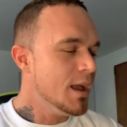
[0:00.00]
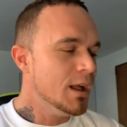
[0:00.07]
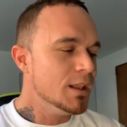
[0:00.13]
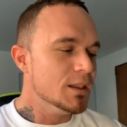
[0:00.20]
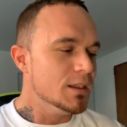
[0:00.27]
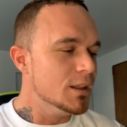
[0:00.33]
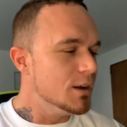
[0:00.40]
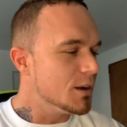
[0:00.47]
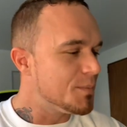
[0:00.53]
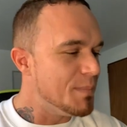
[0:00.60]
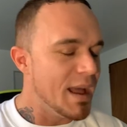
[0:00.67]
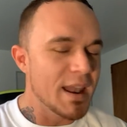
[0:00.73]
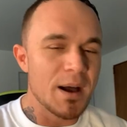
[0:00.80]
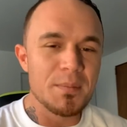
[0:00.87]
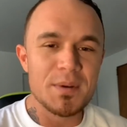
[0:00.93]
Look,
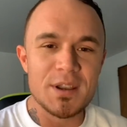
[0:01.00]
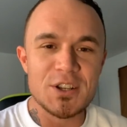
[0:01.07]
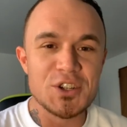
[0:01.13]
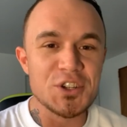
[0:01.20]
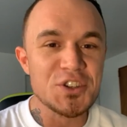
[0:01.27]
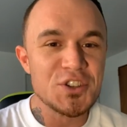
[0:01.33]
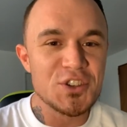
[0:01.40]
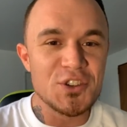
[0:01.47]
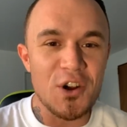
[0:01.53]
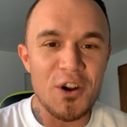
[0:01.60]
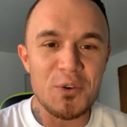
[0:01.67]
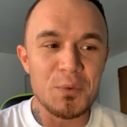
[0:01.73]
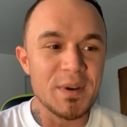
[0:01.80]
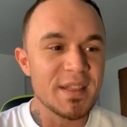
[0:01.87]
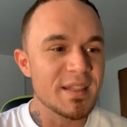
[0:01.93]
man, I'm going to just
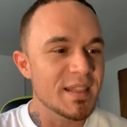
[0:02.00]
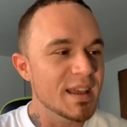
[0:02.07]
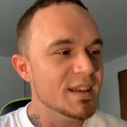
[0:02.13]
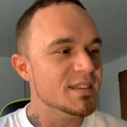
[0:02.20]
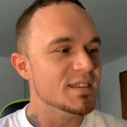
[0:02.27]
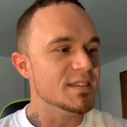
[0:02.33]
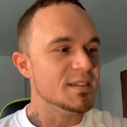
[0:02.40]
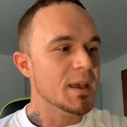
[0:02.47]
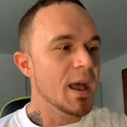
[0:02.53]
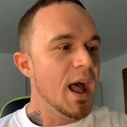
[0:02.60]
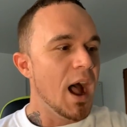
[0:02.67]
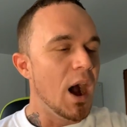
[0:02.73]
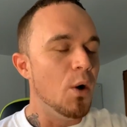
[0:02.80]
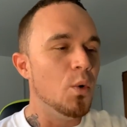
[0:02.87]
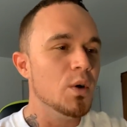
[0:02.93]
start with this is
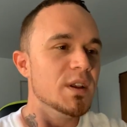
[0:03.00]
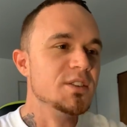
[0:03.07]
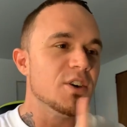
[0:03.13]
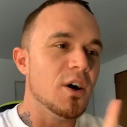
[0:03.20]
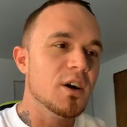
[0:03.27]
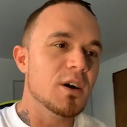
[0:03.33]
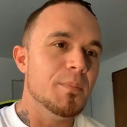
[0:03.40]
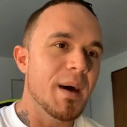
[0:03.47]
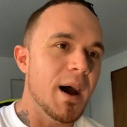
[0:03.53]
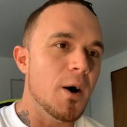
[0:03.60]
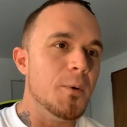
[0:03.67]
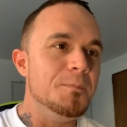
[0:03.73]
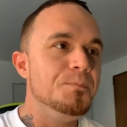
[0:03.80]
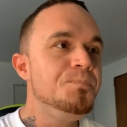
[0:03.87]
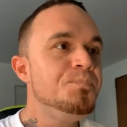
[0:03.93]
I want to talk
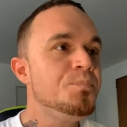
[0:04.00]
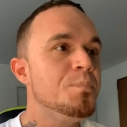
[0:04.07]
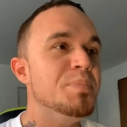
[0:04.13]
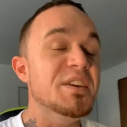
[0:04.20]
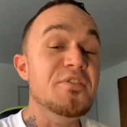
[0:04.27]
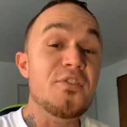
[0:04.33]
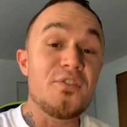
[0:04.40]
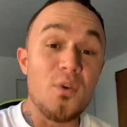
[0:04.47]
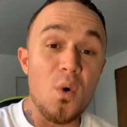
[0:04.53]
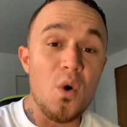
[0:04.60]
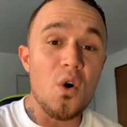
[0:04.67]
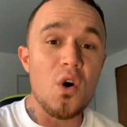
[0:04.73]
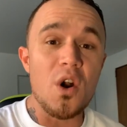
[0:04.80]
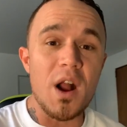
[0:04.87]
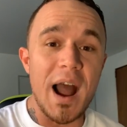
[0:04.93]
about
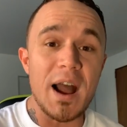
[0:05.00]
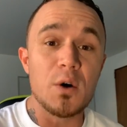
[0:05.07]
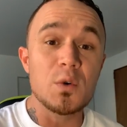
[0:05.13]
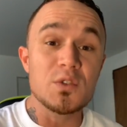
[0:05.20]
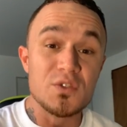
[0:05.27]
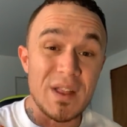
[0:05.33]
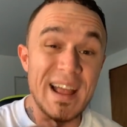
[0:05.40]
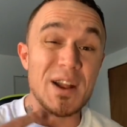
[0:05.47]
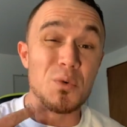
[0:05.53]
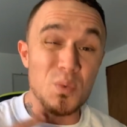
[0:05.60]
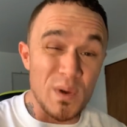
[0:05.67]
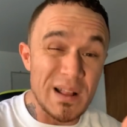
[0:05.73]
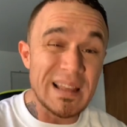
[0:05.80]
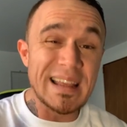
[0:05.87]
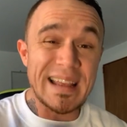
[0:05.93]
before I was like
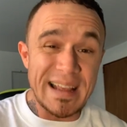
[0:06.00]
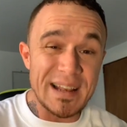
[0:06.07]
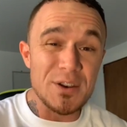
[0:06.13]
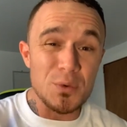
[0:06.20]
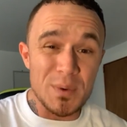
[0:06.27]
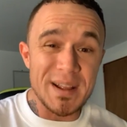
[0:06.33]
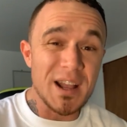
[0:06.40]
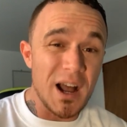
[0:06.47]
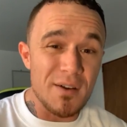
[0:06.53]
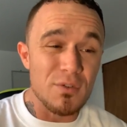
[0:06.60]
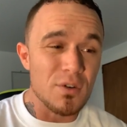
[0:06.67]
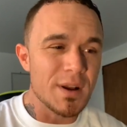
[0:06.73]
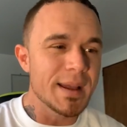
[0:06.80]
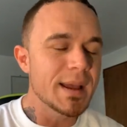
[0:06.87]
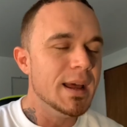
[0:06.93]
really into
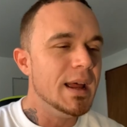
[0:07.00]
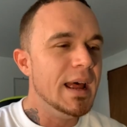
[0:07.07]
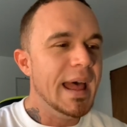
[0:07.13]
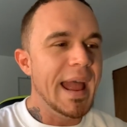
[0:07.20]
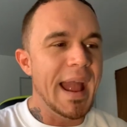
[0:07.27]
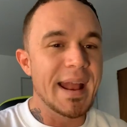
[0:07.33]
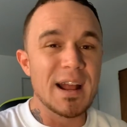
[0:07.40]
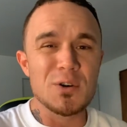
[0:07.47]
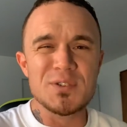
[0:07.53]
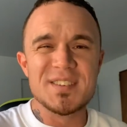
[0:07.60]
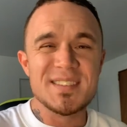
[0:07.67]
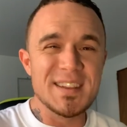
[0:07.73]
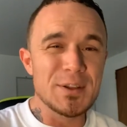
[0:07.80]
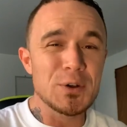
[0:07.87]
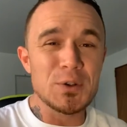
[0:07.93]
recovery and I was
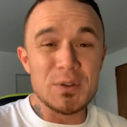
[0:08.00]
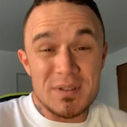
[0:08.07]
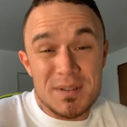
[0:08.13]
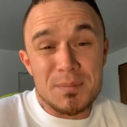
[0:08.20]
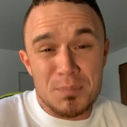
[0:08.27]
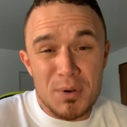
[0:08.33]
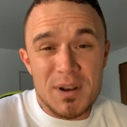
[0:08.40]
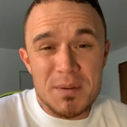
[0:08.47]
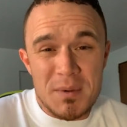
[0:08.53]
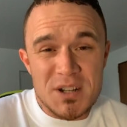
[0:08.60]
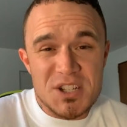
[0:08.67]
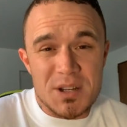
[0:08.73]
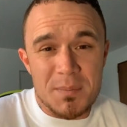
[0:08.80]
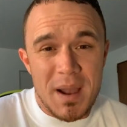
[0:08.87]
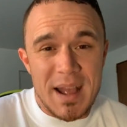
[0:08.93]
still pretty
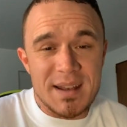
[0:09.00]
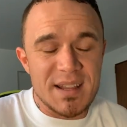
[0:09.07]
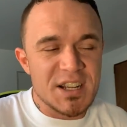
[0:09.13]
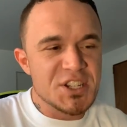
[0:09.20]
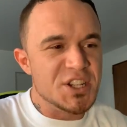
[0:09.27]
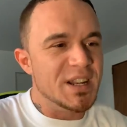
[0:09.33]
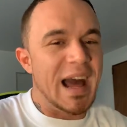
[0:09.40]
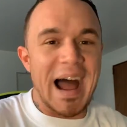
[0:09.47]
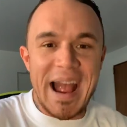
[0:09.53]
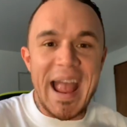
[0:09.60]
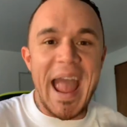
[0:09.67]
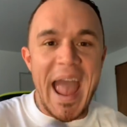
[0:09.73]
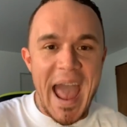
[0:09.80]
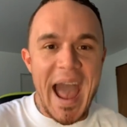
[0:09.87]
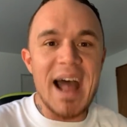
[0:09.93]
much in my addiction. I
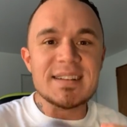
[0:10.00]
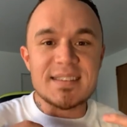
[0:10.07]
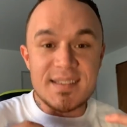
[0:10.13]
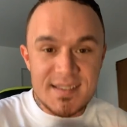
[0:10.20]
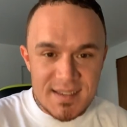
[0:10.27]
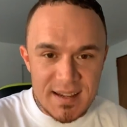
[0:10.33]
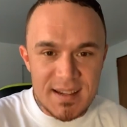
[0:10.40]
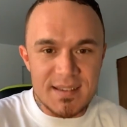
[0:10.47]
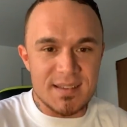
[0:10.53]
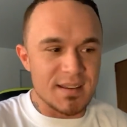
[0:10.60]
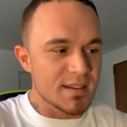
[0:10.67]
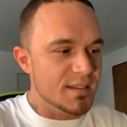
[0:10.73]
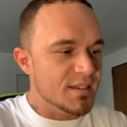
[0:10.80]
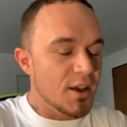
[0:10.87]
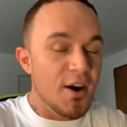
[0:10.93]
had
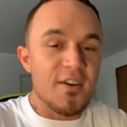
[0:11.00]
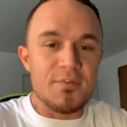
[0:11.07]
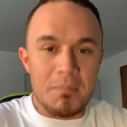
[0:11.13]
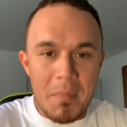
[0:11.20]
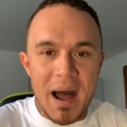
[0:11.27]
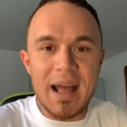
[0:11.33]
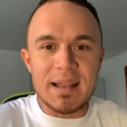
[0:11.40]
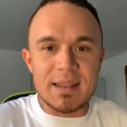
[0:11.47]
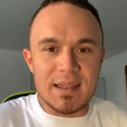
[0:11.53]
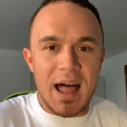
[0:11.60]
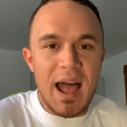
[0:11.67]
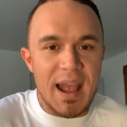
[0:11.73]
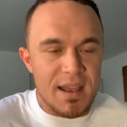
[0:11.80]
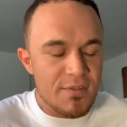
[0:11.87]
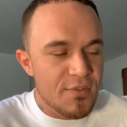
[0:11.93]
seasons of my
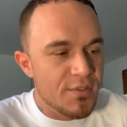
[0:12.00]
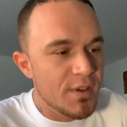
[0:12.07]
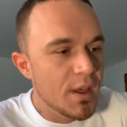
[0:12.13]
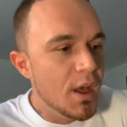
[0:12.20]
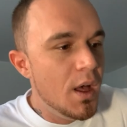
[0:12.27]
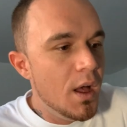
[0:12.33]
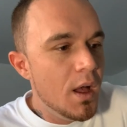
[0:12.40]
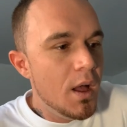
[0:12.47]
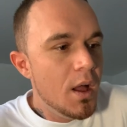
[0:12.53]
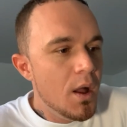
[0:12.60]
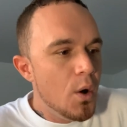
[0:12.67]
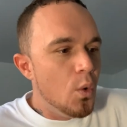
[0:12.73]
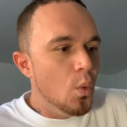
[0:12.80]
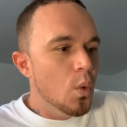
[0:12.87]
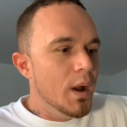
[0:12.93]
life
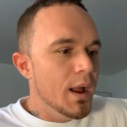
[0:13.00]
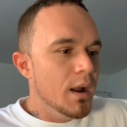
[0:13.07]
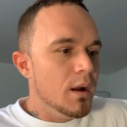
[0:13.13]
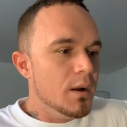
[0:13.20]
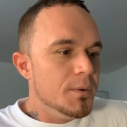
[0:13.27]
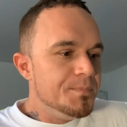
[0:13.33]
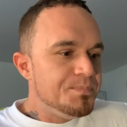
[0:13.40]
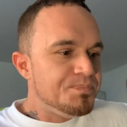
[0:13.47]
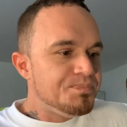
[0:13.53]
where